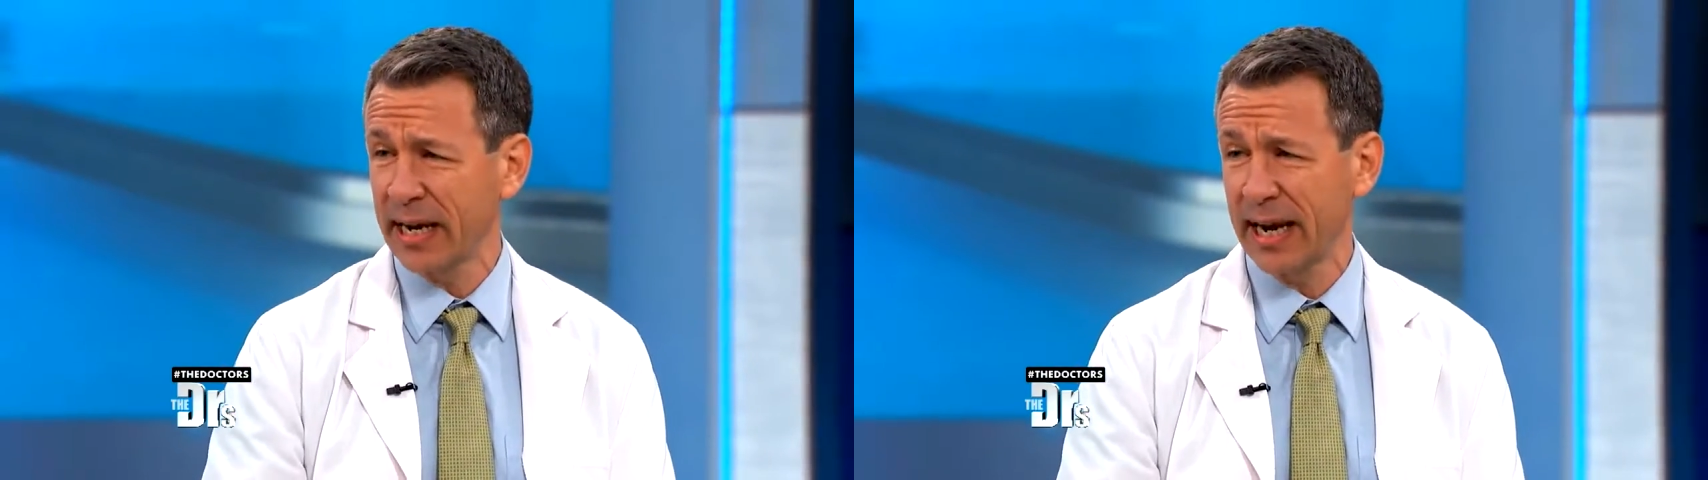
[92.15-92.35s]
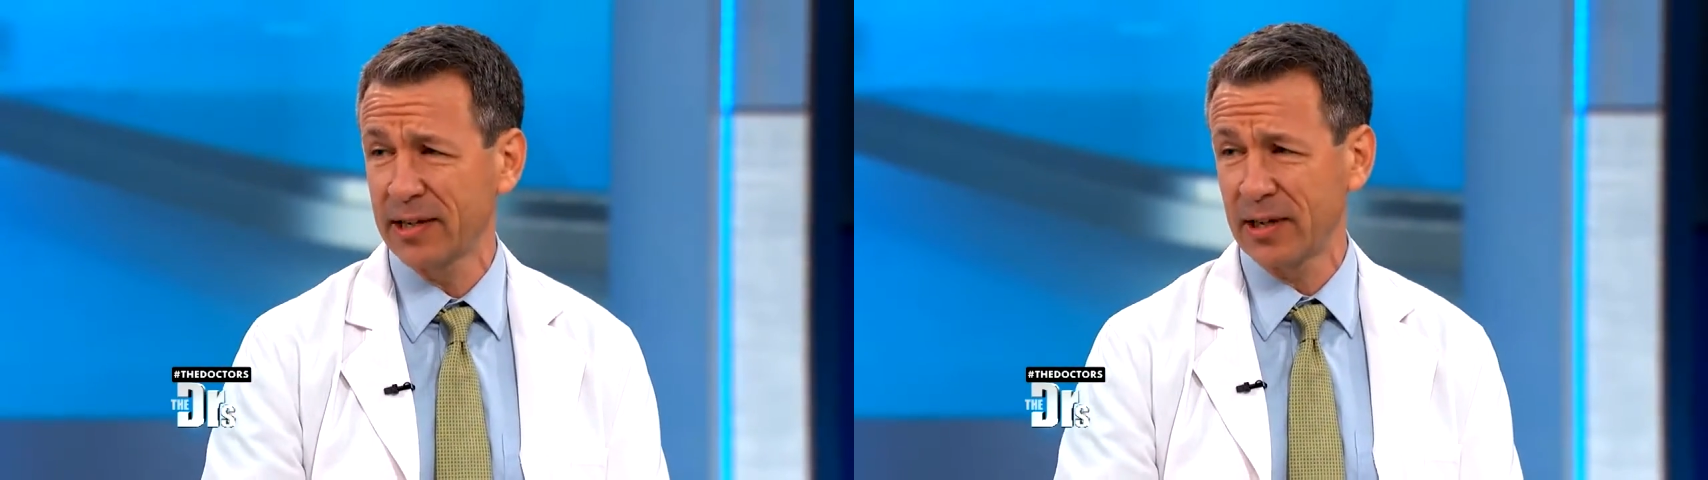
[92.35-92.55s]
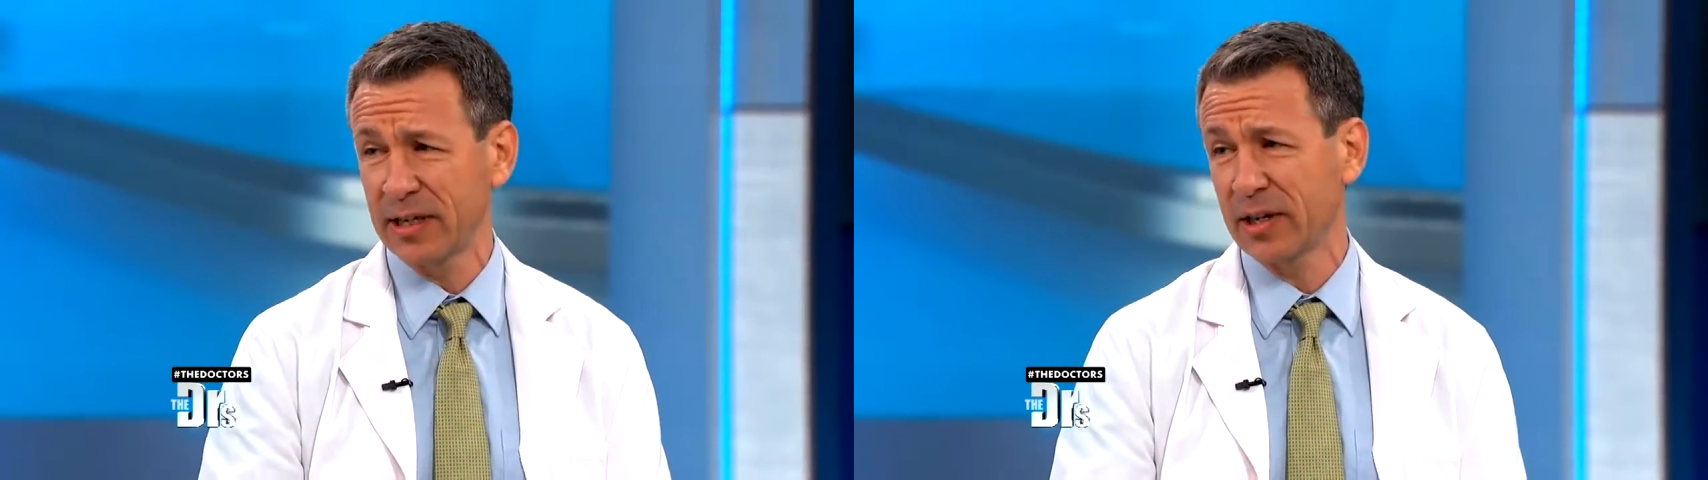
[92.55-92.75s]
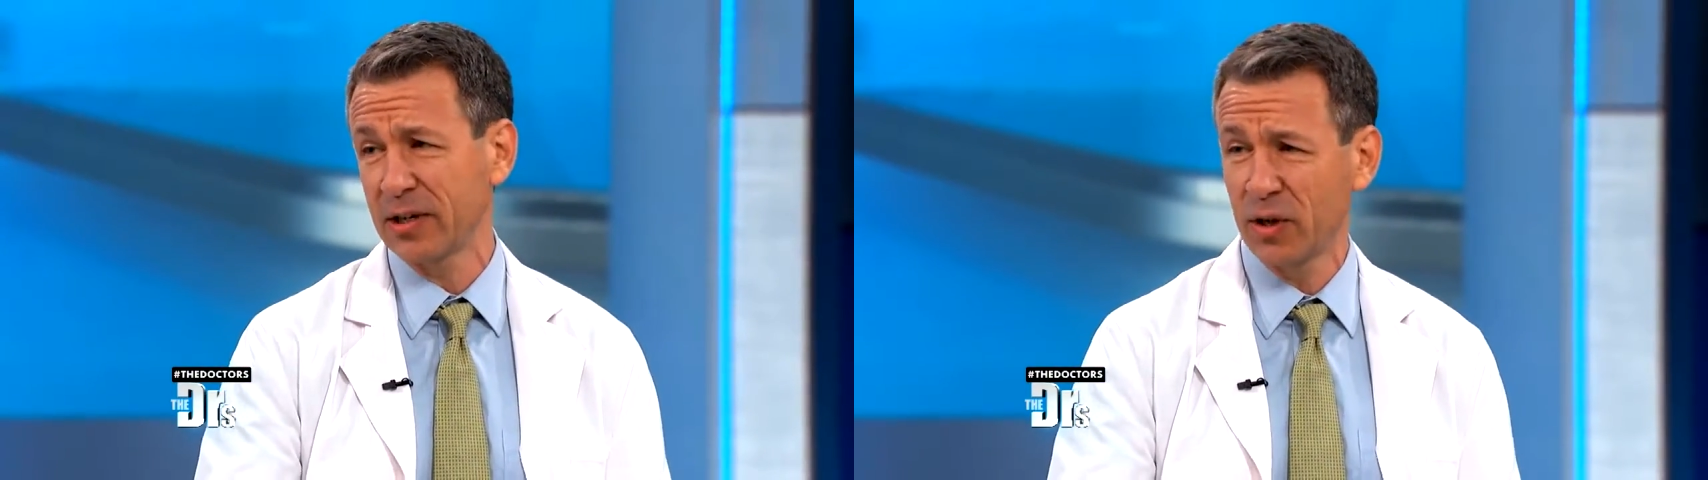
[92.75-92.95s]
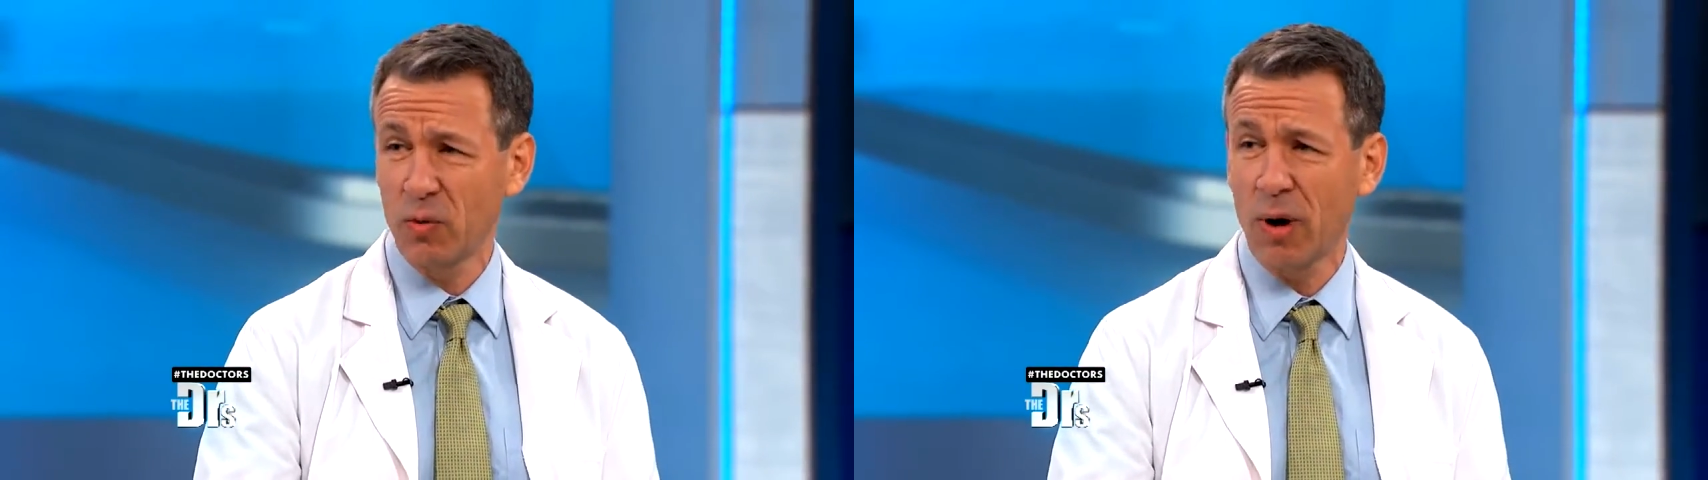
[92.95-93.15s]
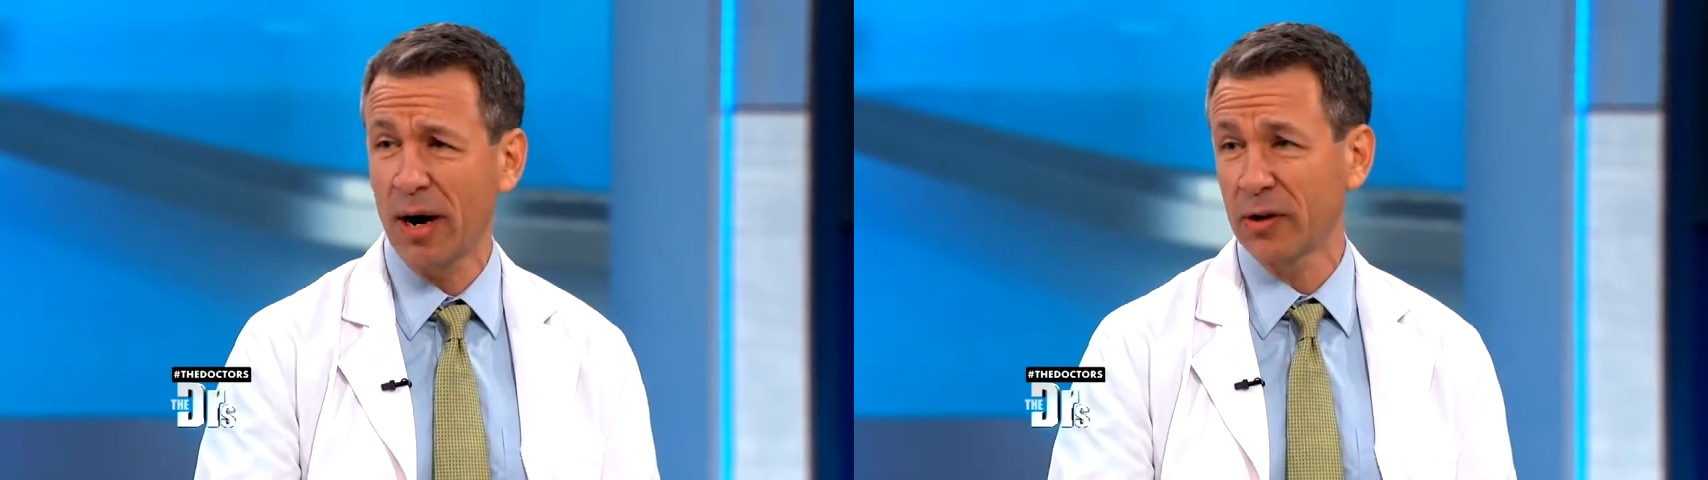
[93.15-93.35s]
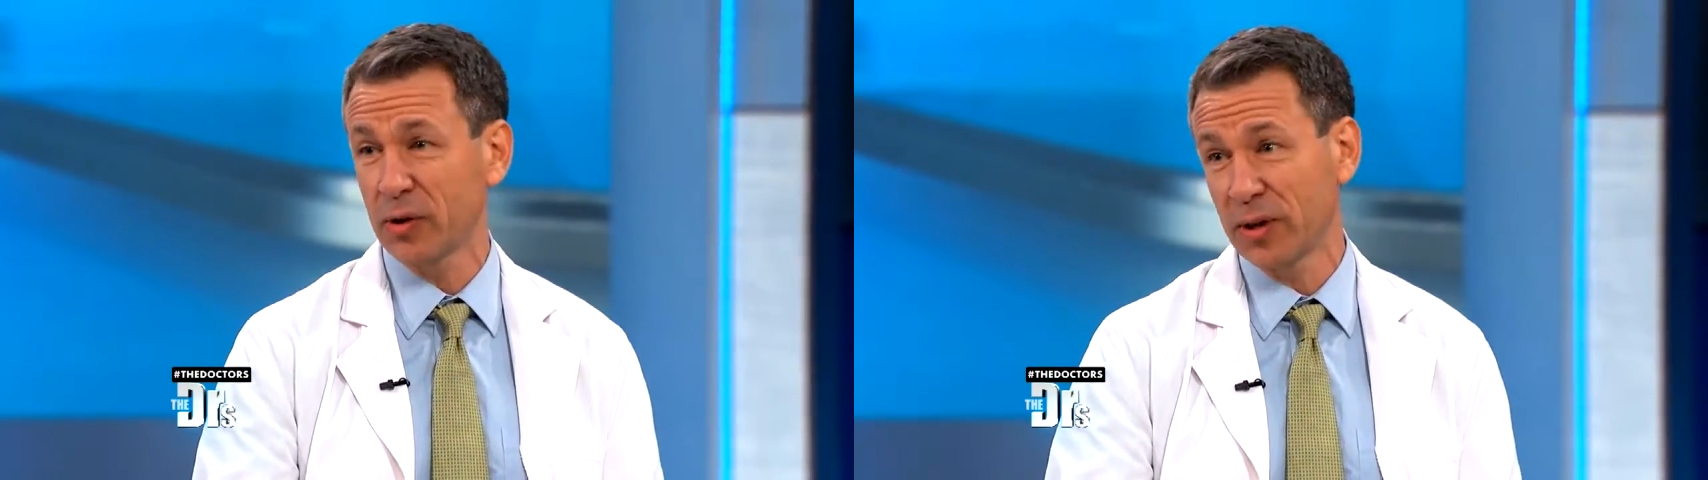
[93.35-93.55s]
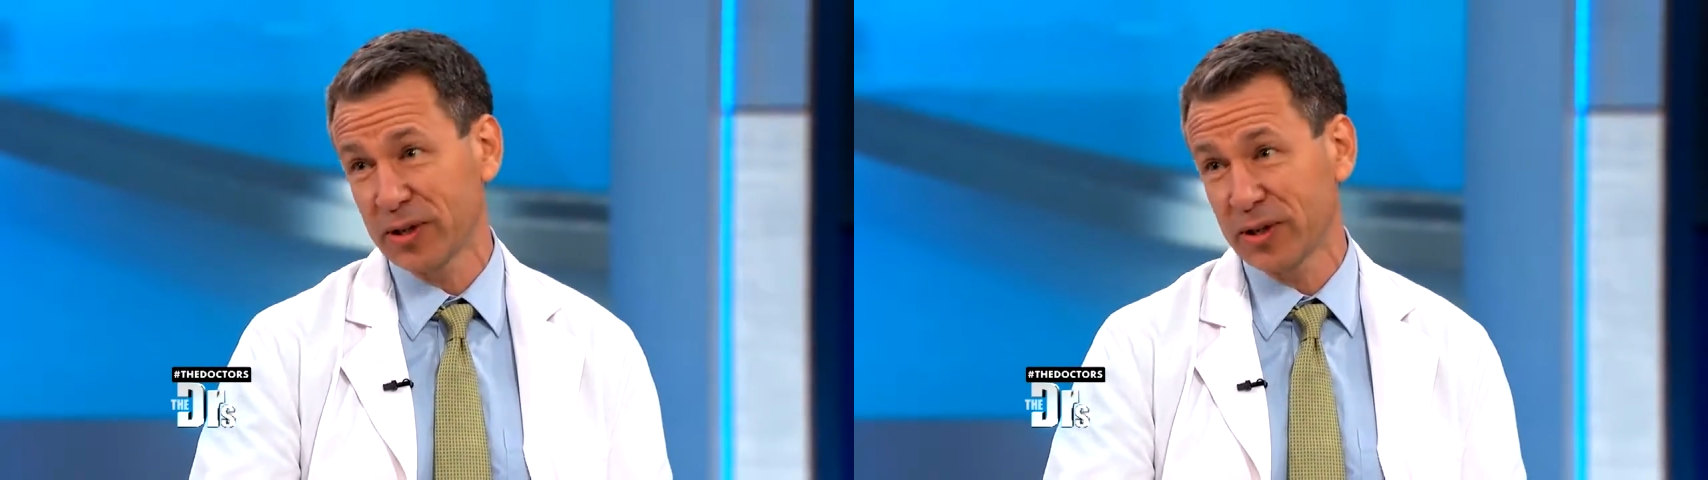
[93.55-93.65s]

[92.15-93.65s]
case things get too wild, so it